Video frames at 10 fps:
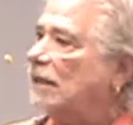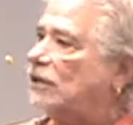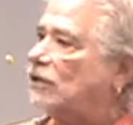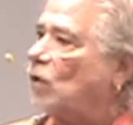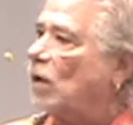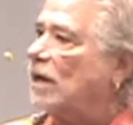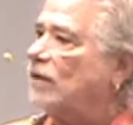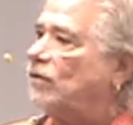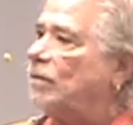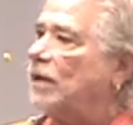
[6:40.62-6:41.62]
is
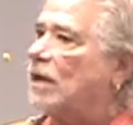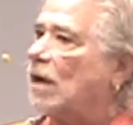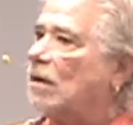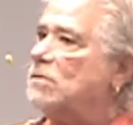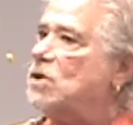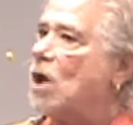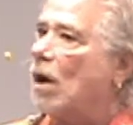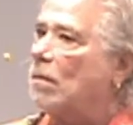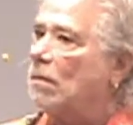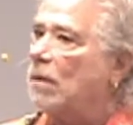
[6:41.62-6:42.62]
starting to become
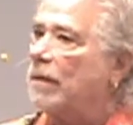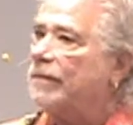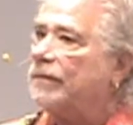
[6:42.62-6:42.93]
numb.